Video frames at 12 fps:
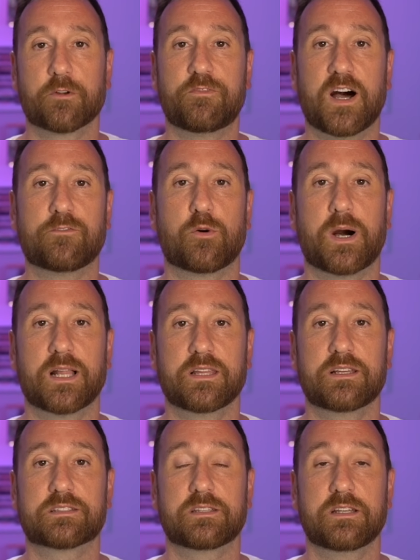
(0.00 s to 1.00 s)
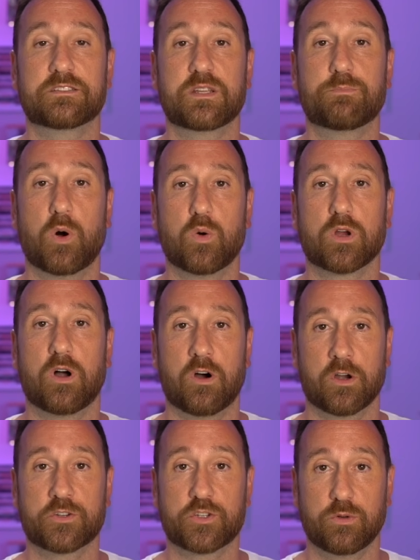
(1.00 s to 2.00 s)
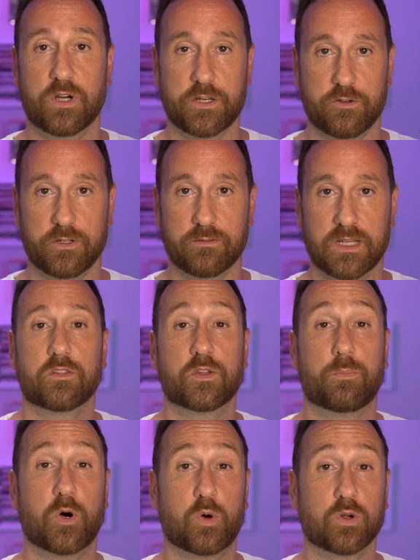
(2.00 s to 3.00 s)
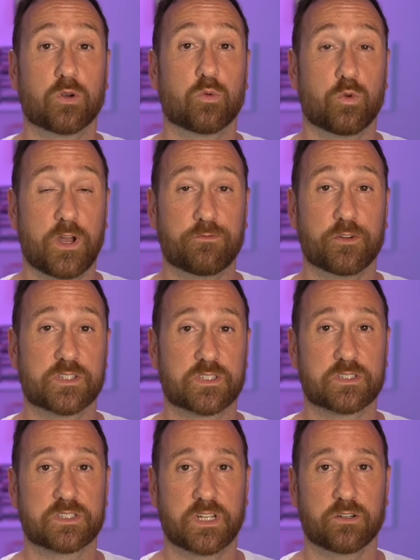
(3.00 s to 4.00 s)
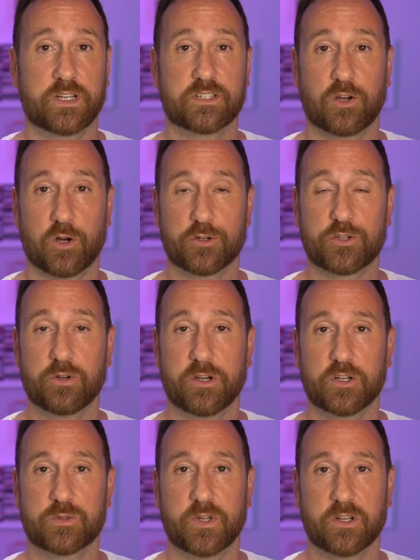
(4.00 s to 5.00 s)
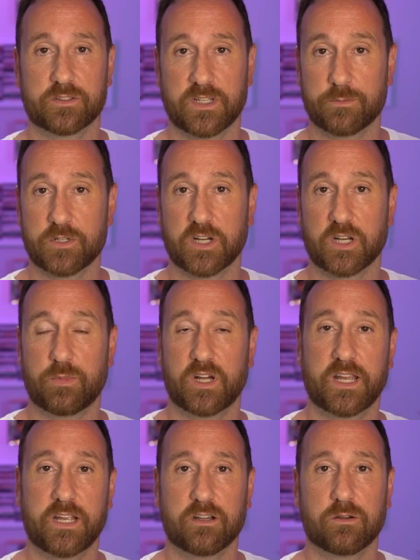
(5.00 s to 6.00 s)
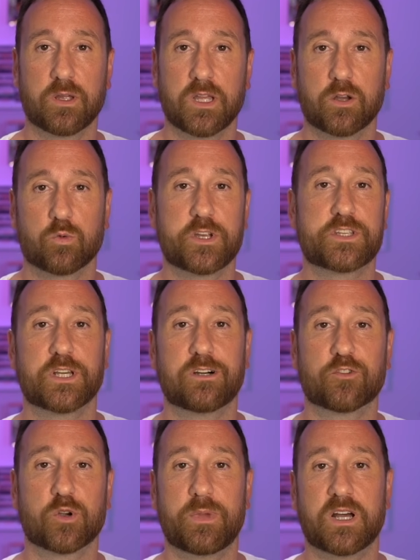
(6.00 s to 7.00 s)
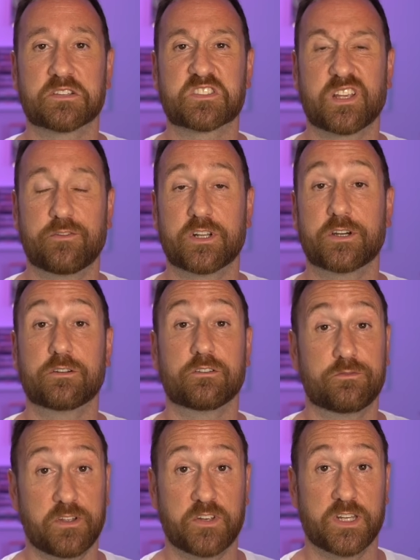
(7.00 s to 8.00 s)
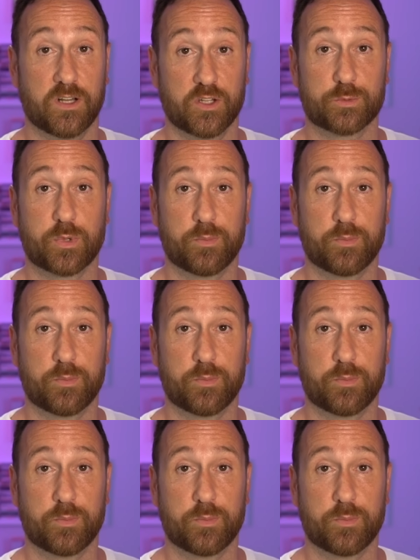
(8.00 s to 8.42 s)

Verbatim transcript: five on my list is the Polk R200. The Polk reference series R200 speakers that I'm talking about here retail for about $750 per